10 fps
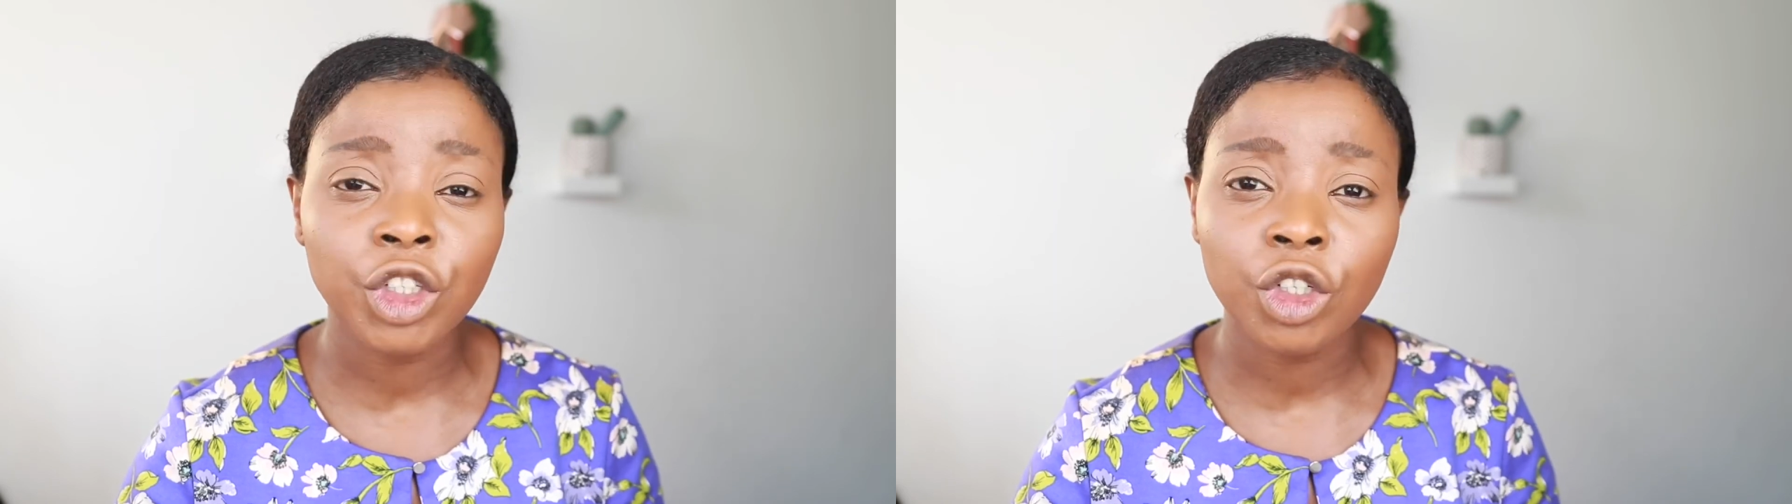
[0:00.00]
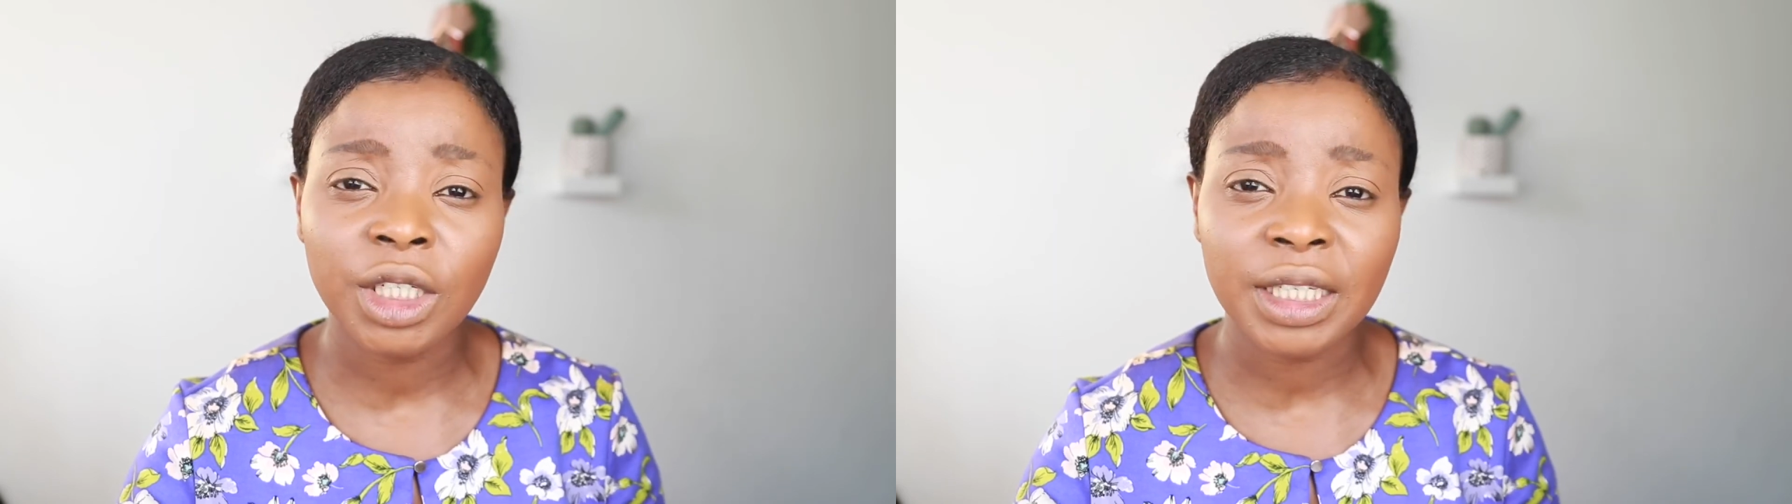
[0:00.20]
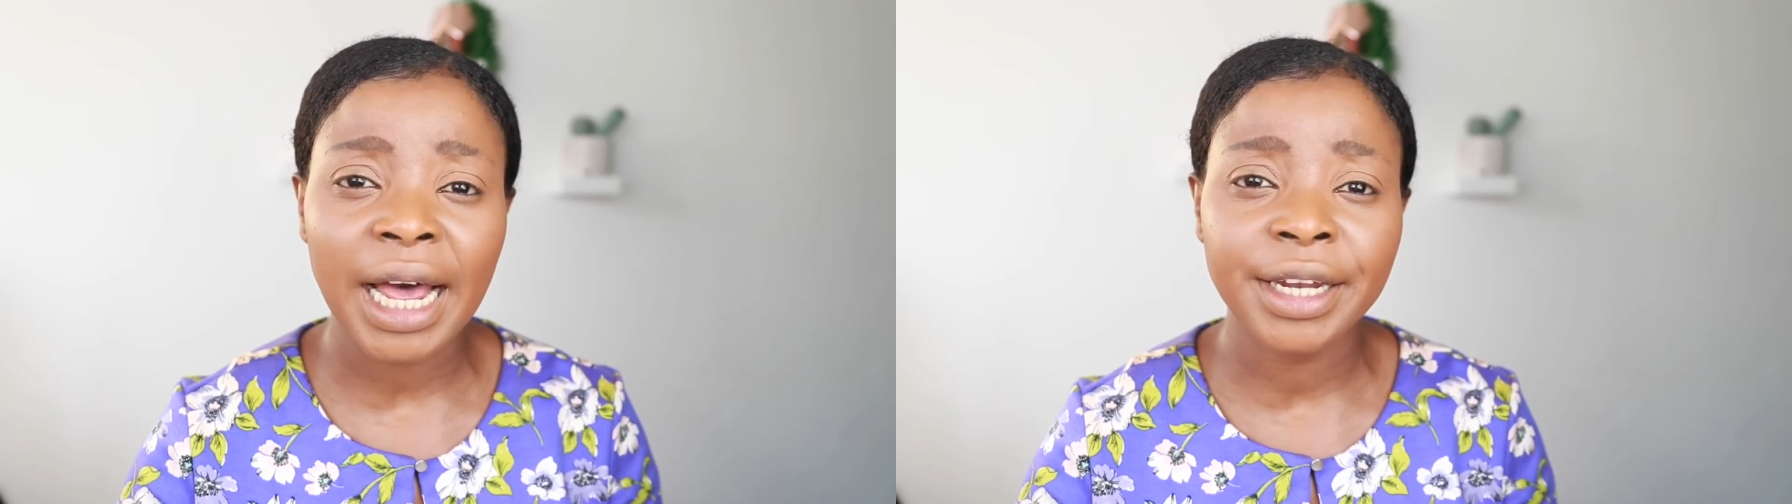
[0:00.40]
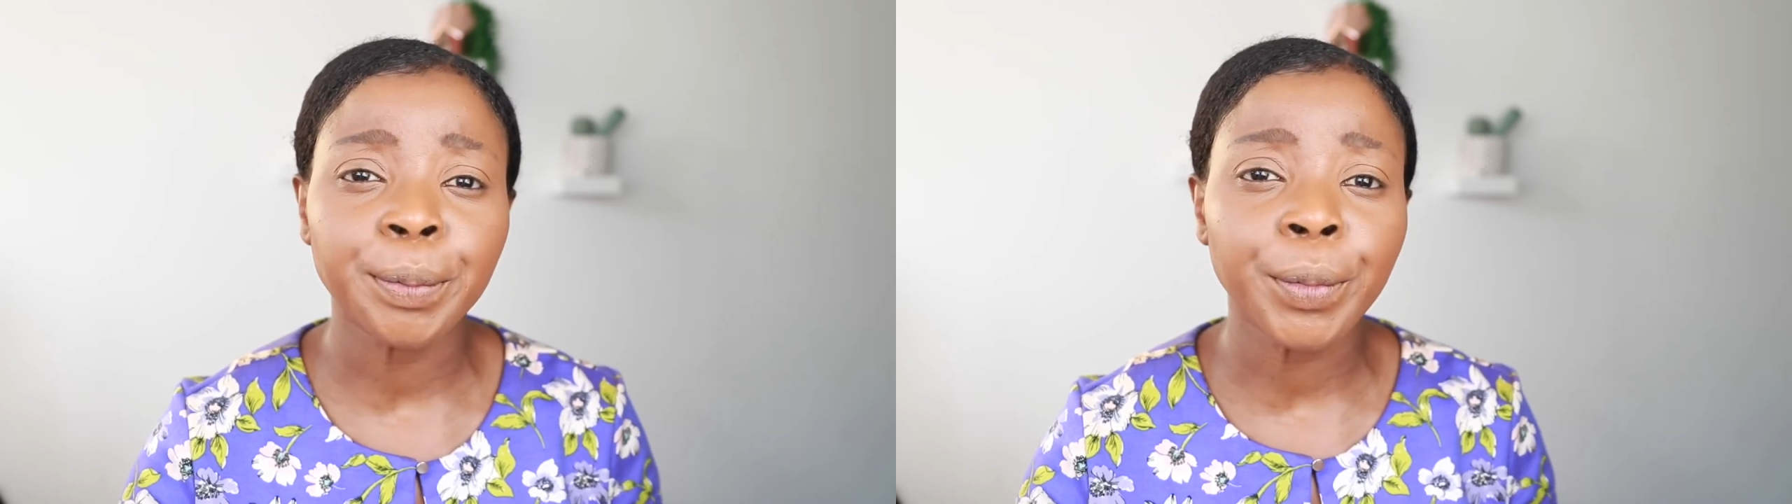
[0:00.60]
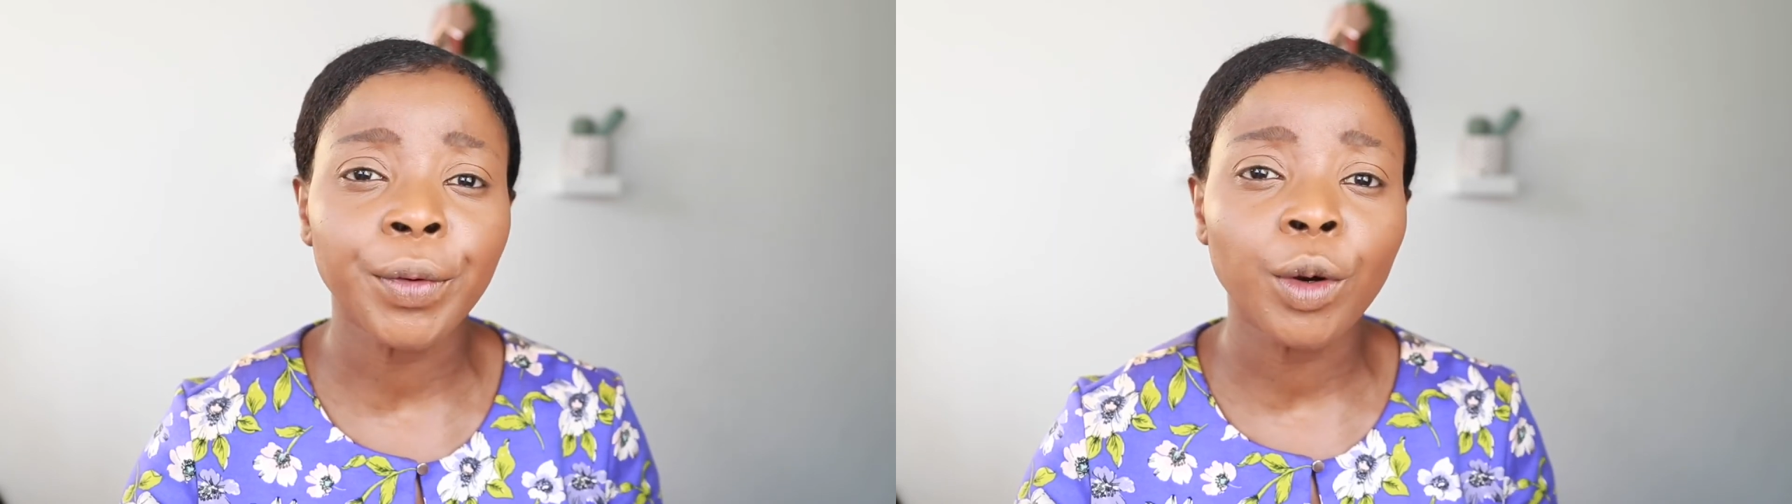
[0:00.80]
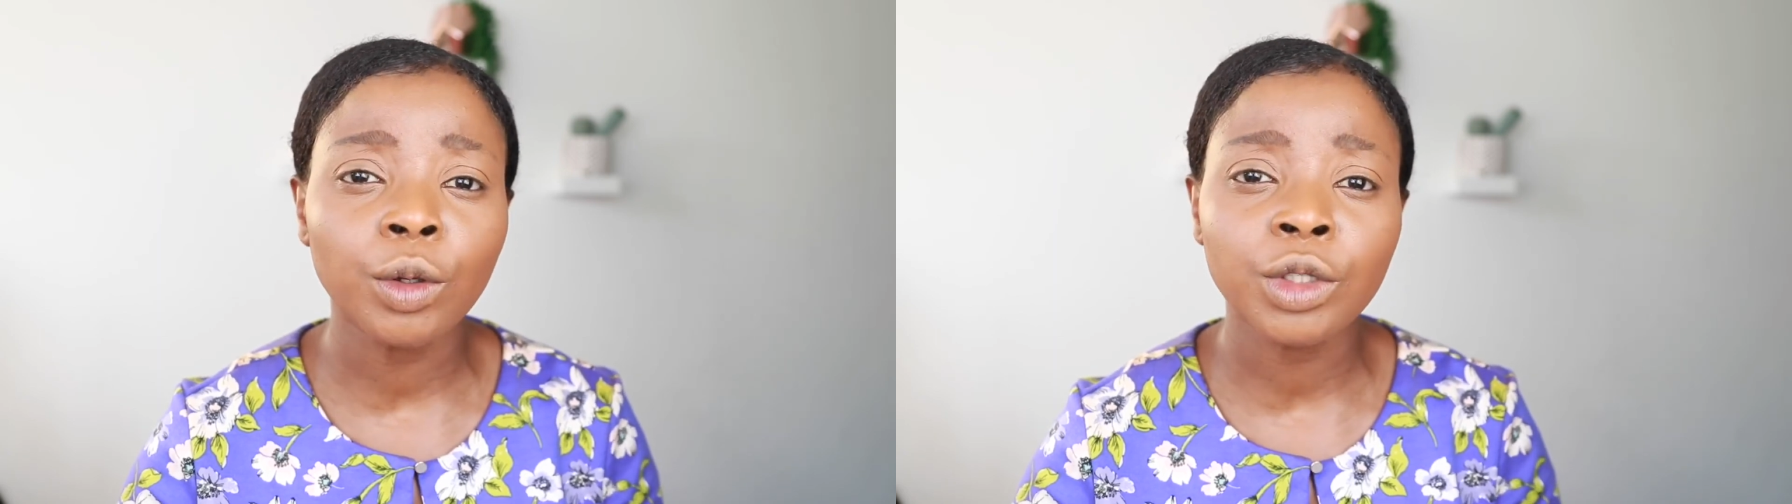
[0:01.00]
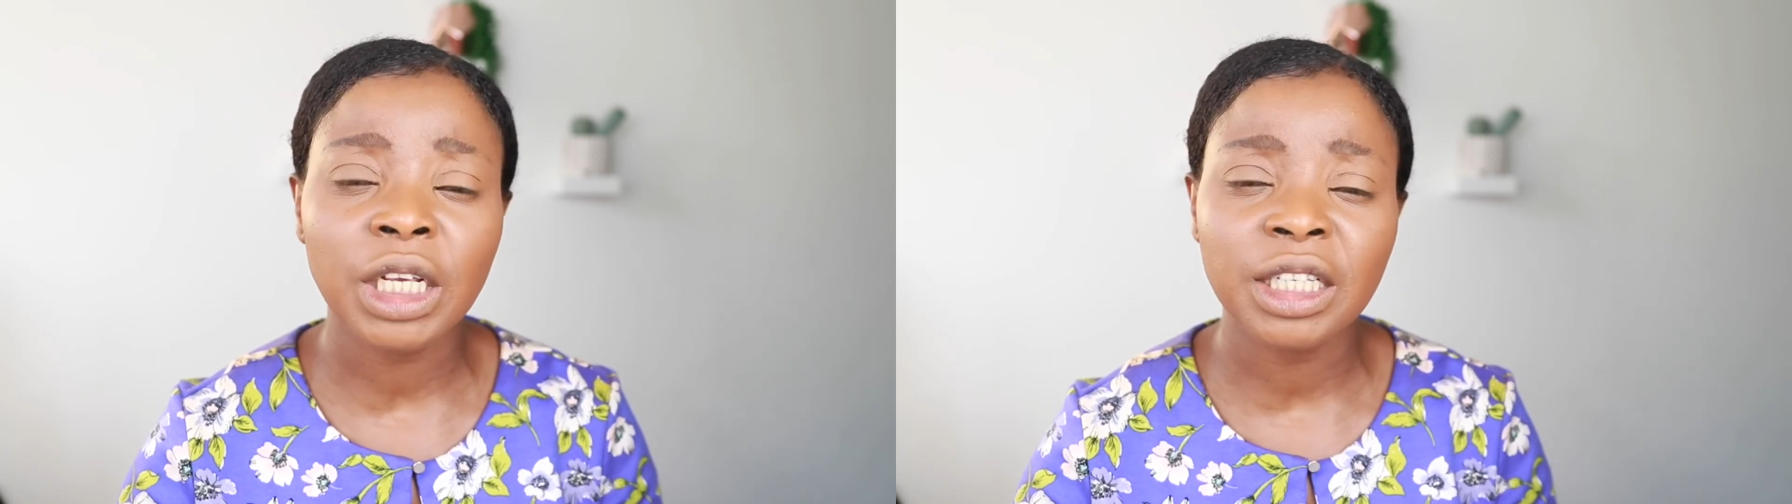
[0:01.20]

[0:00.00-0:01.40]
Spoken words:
so those are the pros.